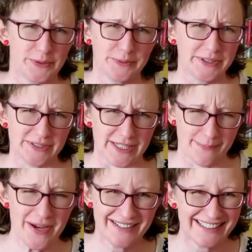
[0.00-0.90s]
We'll see.
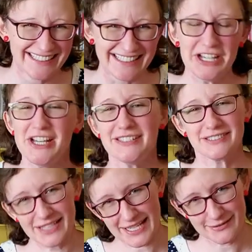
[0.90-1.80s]
So
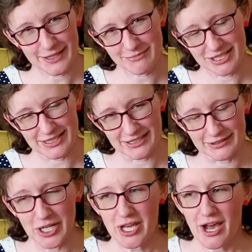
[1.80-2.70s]
that's what I'm gonna
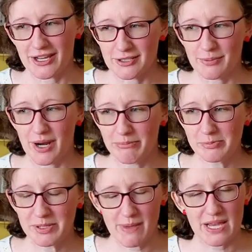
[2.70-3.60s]
do. I should
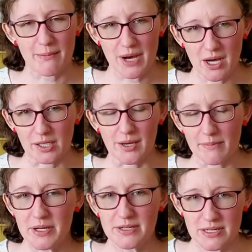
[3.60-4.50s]
probably make a mock-up
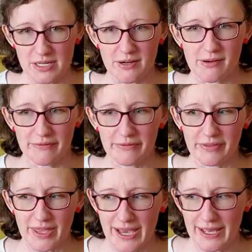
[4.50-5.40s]
of
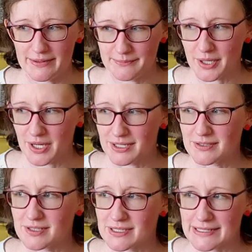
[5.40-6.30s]
that bodice
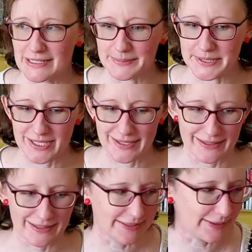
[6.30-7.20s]
just to double check
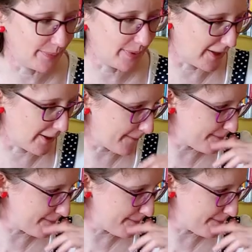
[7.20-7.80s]
it and compare.